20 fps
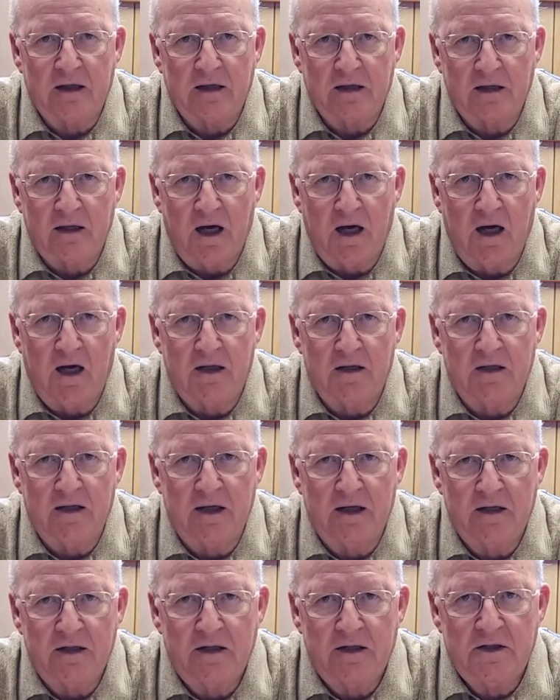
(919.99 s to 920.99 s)
God
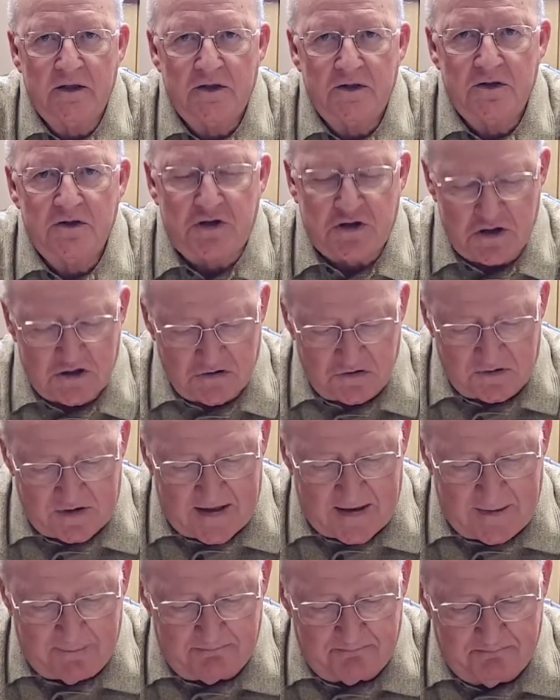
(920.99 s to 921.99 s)
showed
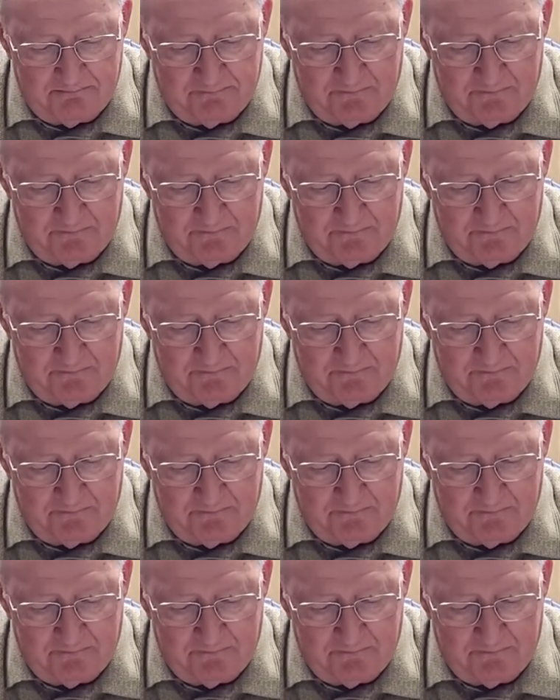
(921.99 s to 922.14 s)
up.